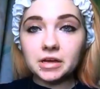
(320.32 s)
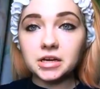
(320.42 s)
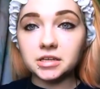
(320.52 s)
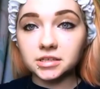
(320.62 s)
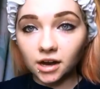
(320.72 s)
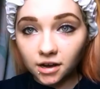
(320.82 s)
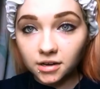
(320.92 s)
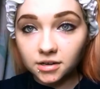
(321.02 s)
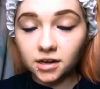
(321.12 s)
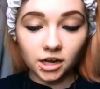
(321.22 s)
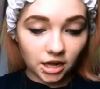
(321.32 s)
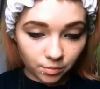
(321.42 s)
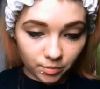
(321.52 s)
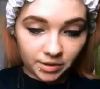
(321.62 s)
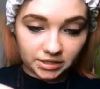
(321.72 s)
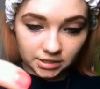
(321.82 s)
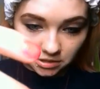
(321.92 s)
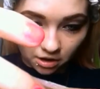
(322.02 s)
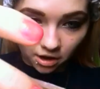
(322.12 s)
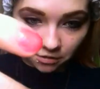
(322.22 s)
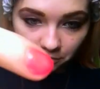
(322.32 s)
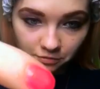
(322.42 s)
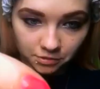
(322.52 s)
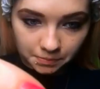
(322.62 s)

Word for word: I'm gonna cut a couple pieces off.